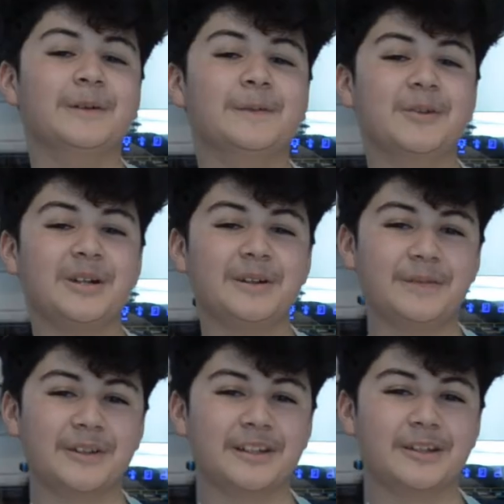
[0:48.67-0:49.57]
For our
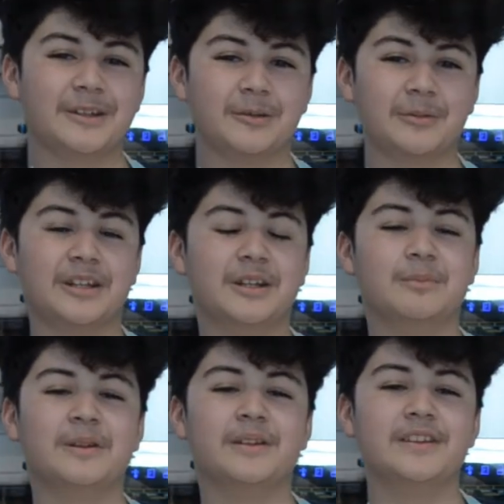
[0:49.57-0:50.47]
filling, we're gonna
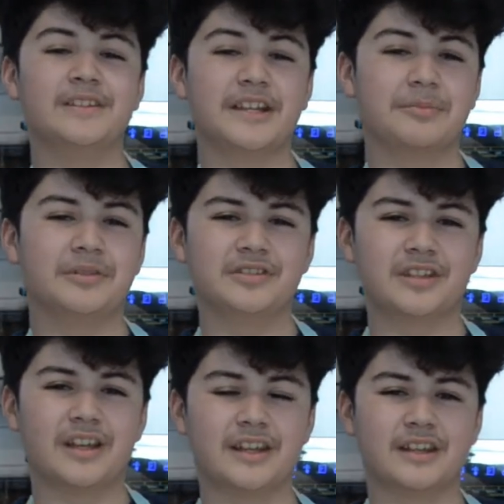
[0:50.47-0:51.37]
peel these apples
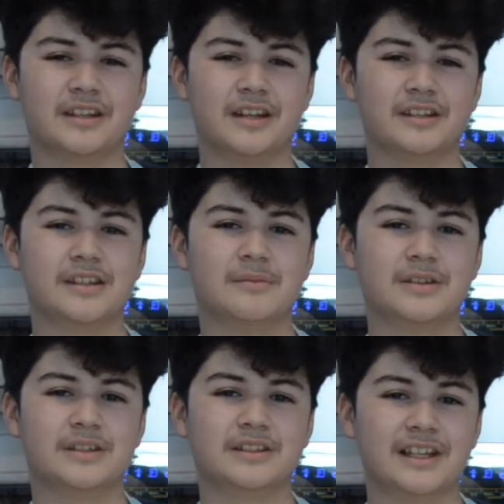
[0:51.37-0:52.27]
and then cut them
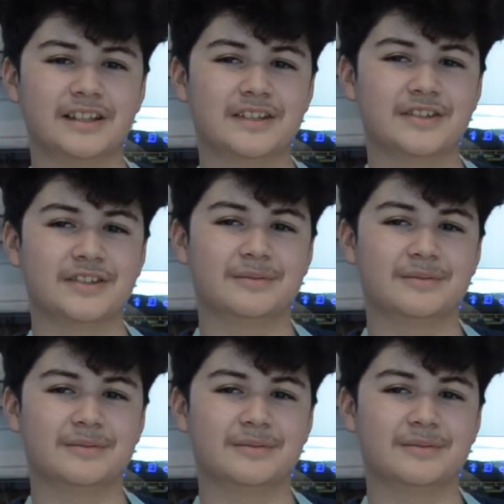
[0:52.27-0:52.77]
into slices.